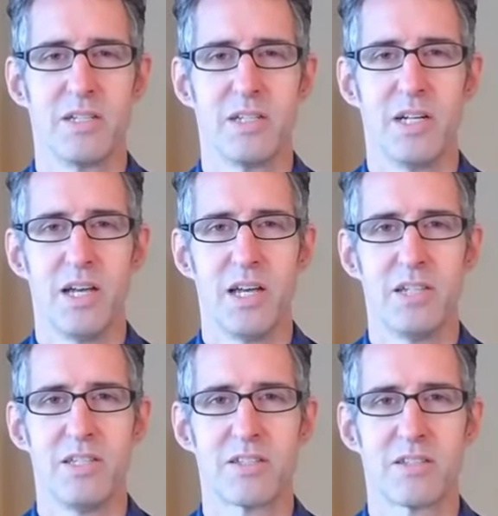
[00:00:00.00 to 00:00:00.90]

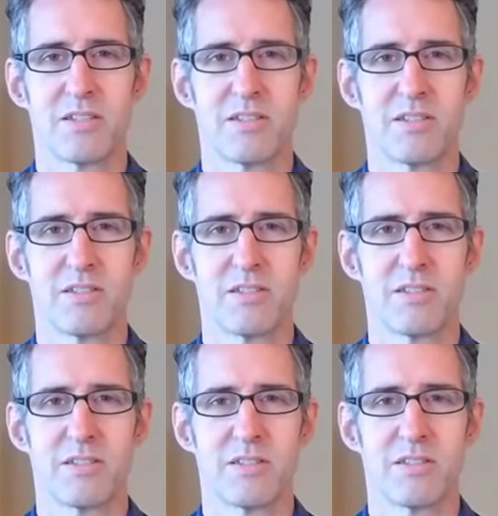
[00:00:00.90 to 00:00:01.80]
And
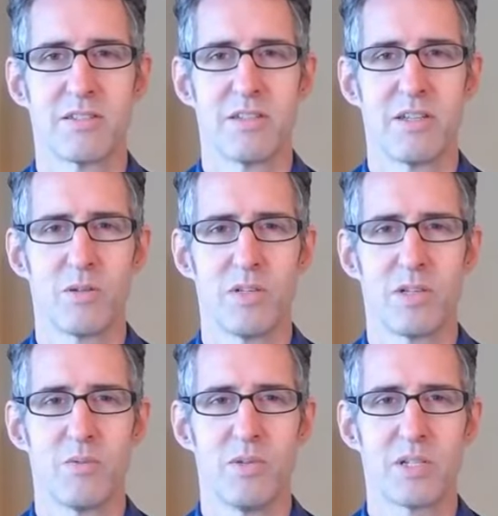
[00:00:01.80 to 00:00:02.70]
here we,
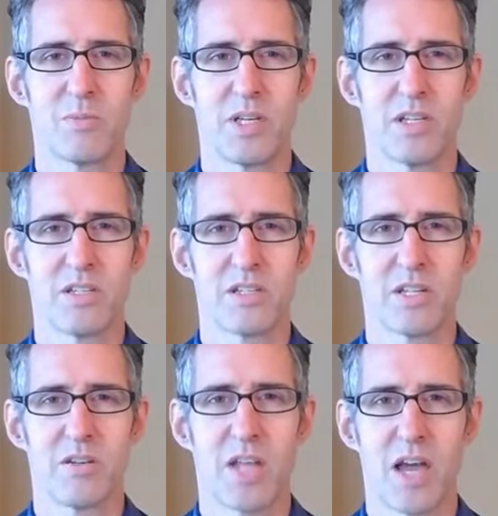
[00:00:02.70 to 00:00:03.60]
we just begin to
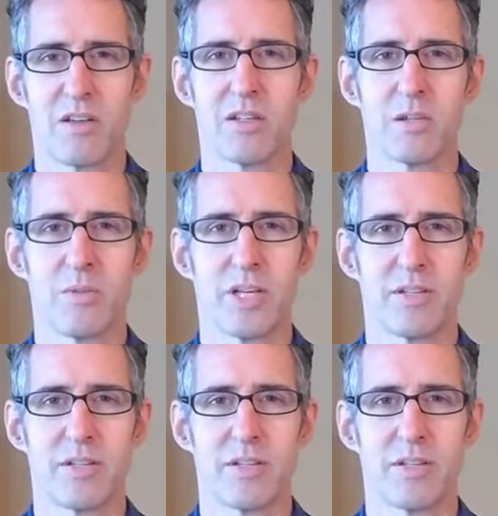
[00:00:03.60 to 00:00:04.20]
slow down a little bit